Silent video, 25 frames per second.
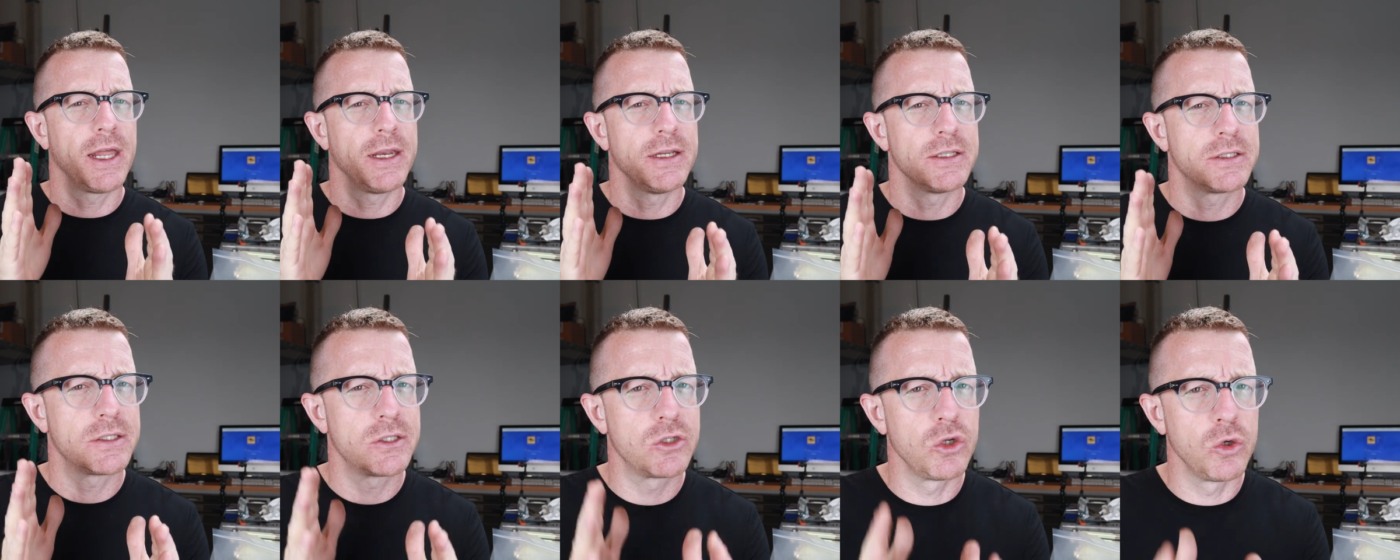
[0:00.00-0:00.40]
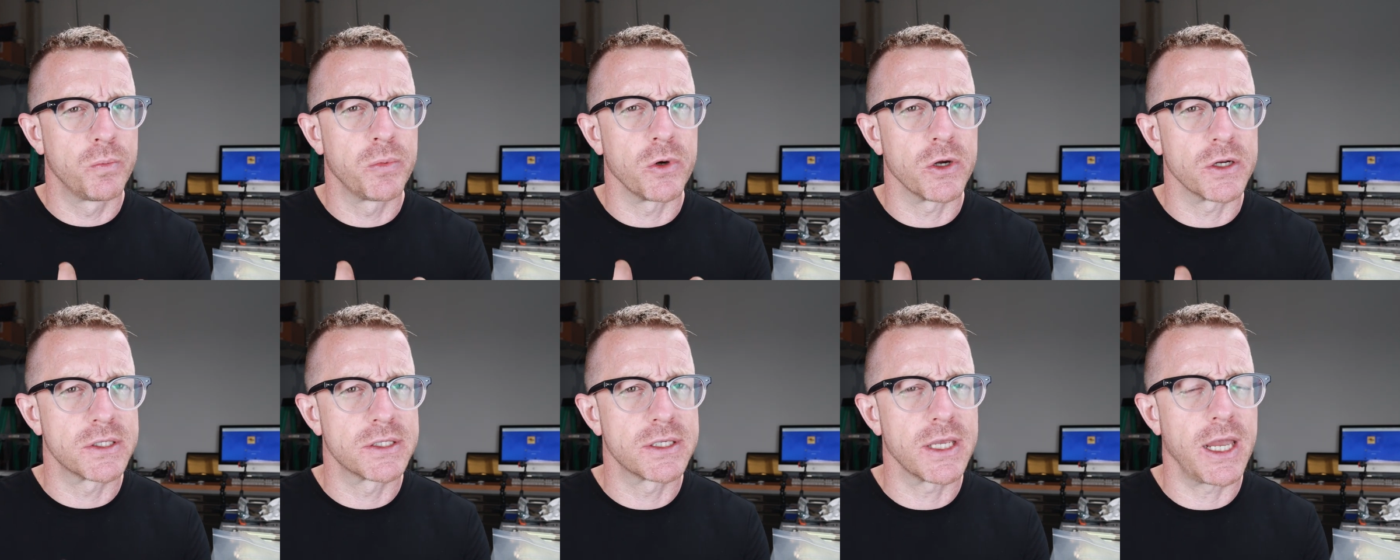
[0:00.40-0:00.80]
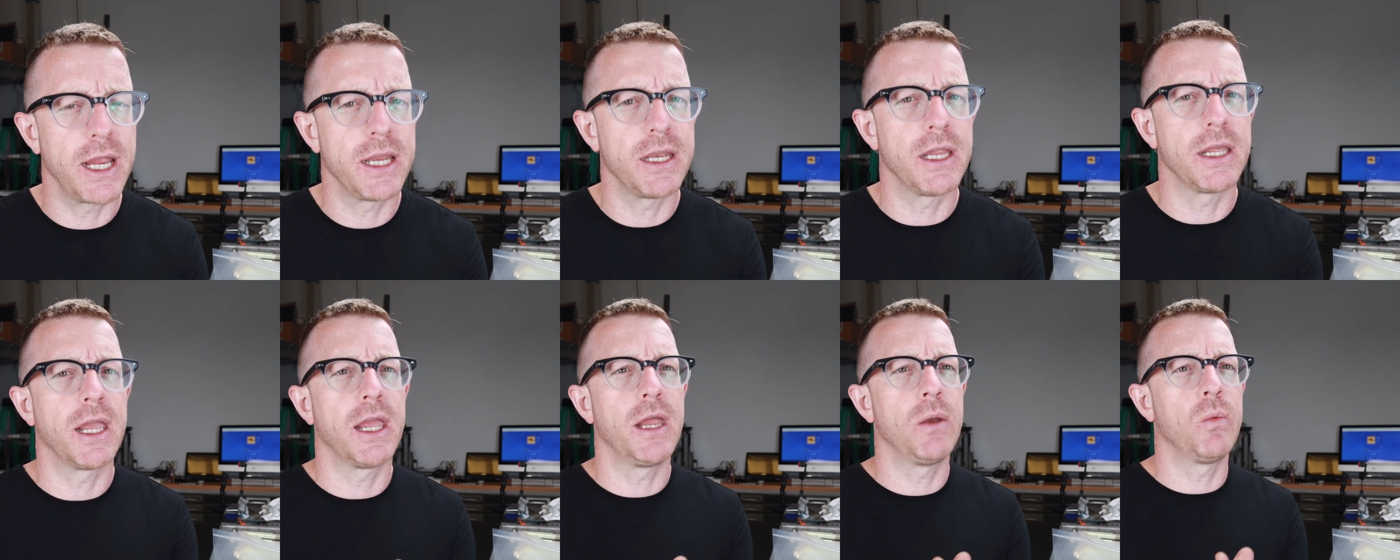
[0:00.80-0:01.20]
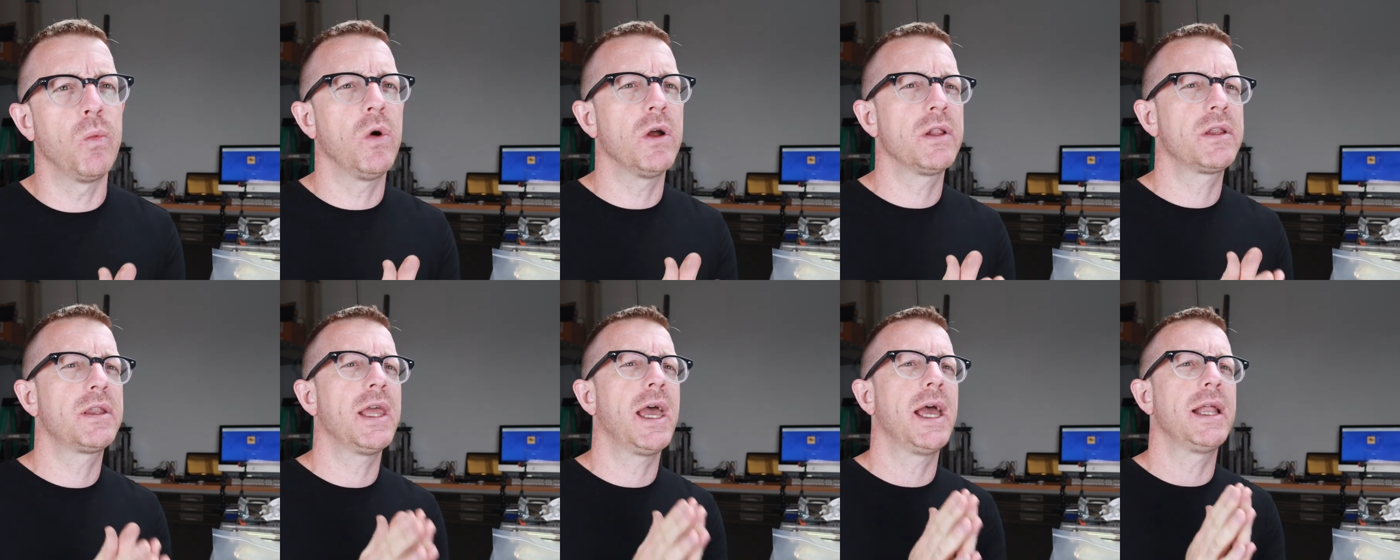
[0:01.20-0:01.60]
That is super exciting. And
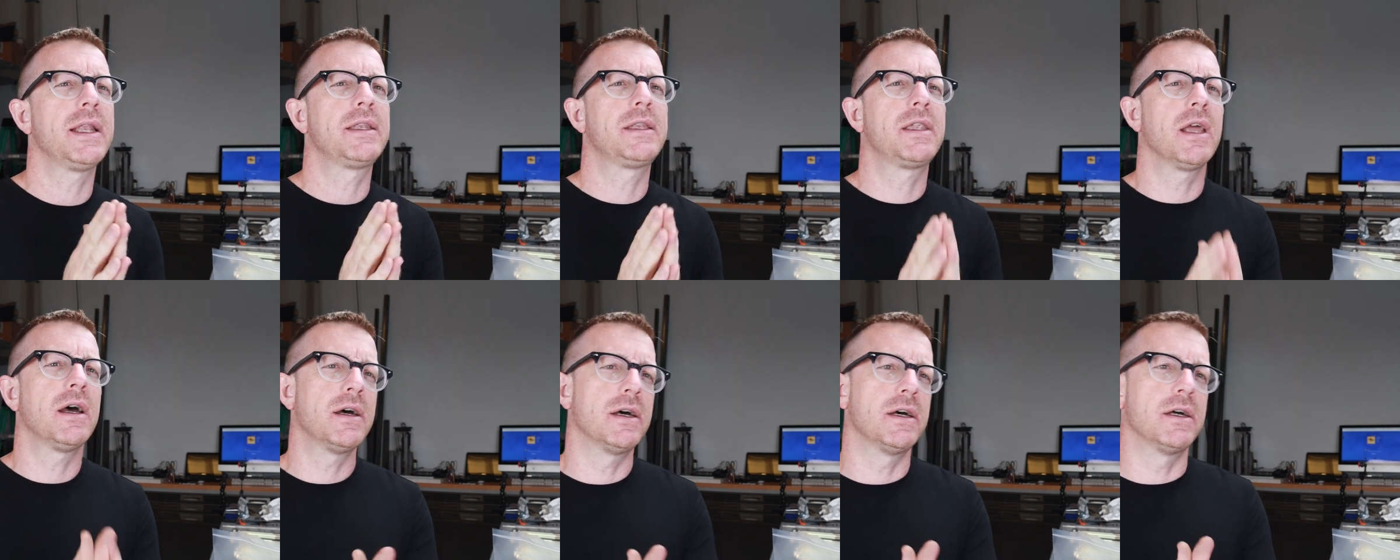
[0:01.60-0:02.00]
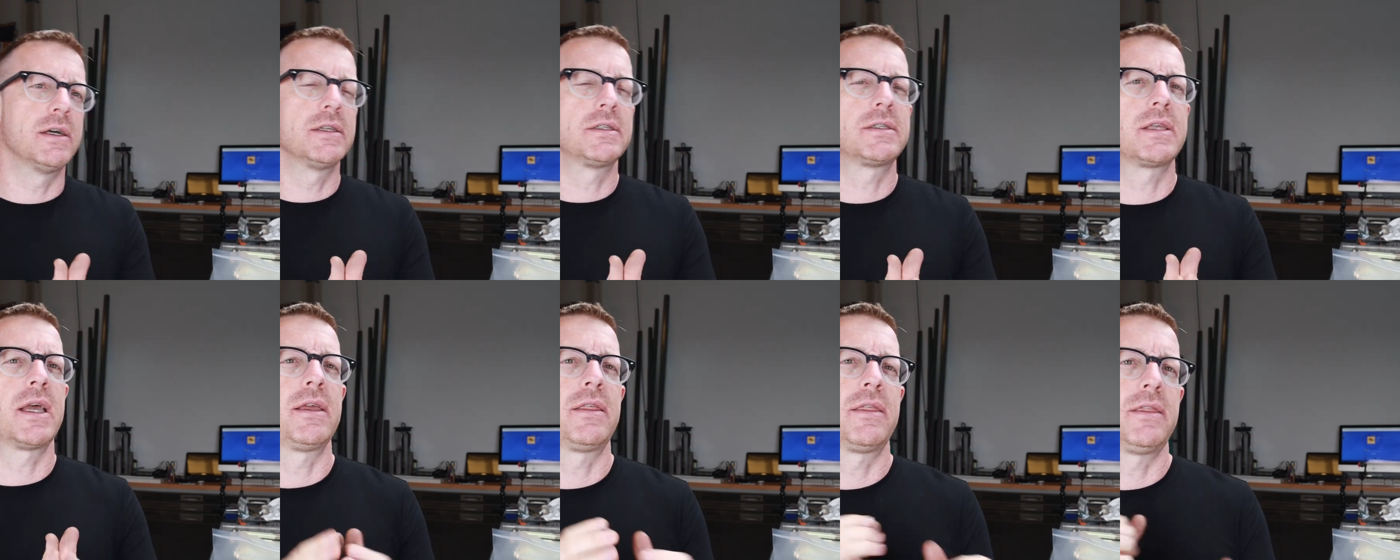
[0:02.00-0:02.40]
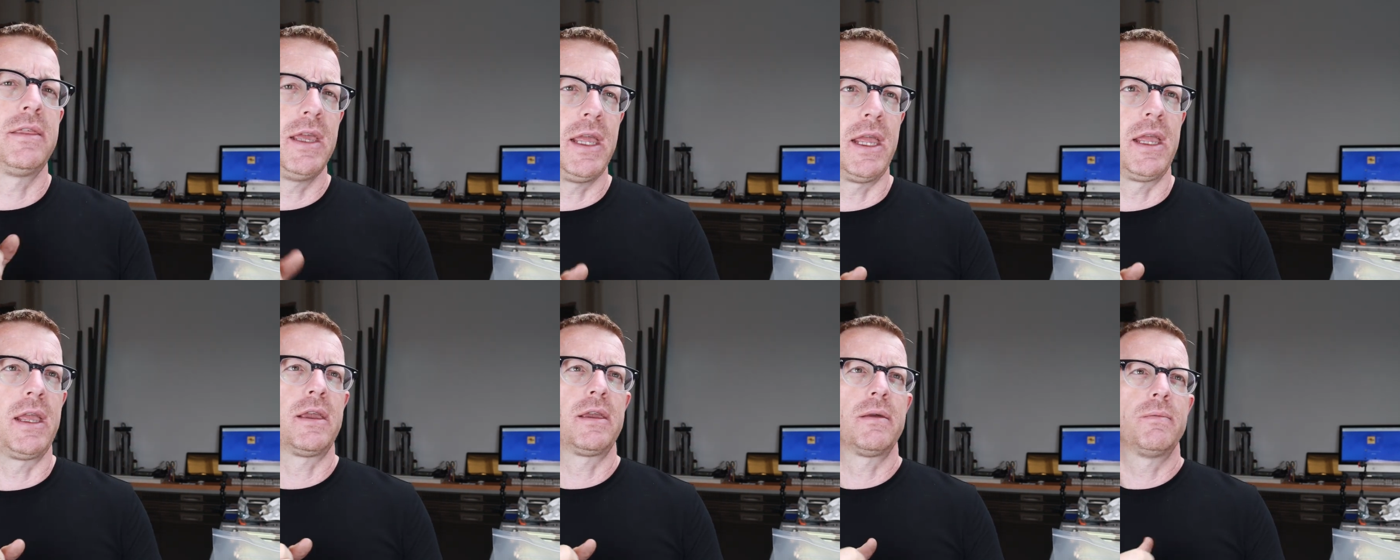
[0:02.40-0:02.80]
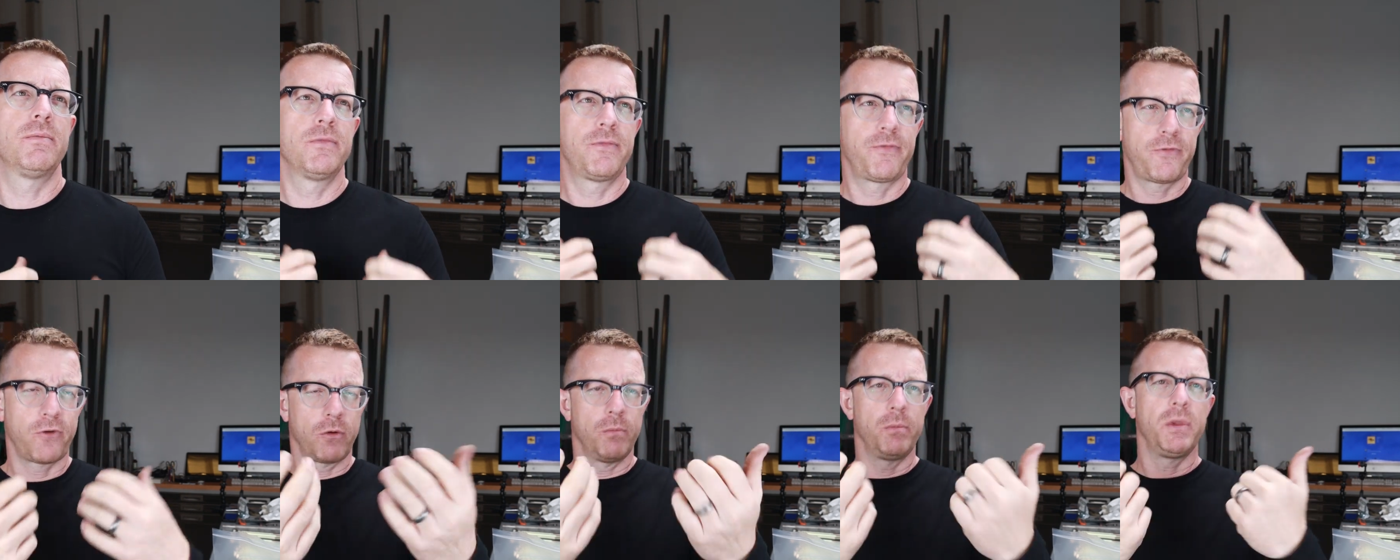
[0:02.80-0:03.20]
what that does, I think,
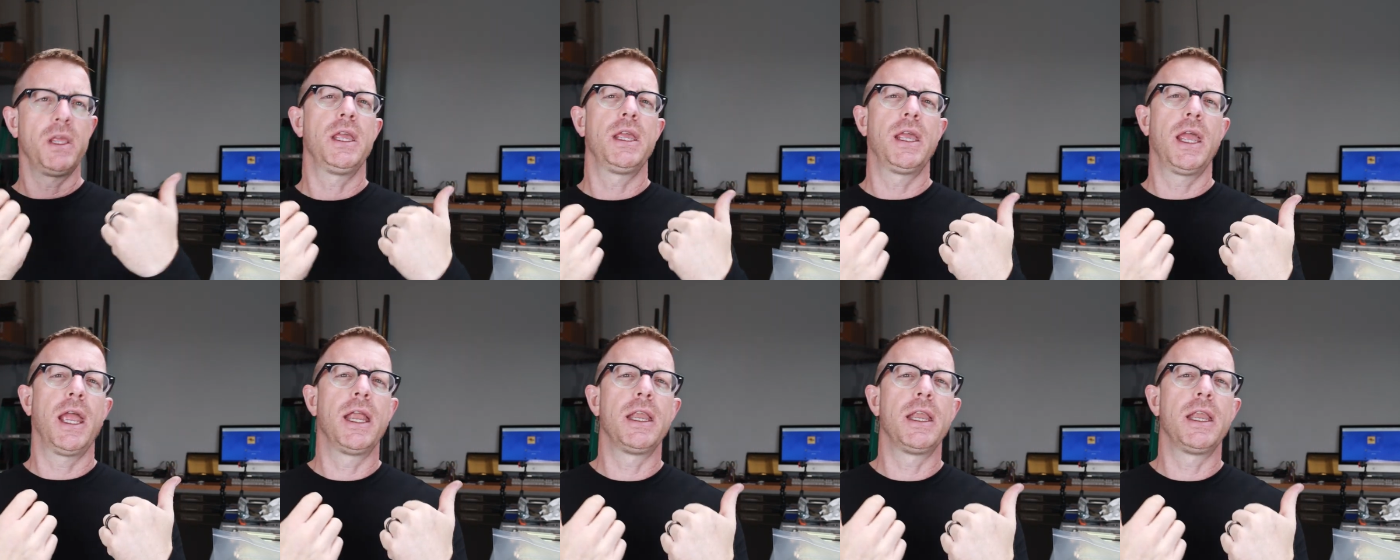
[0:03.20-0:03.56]
for me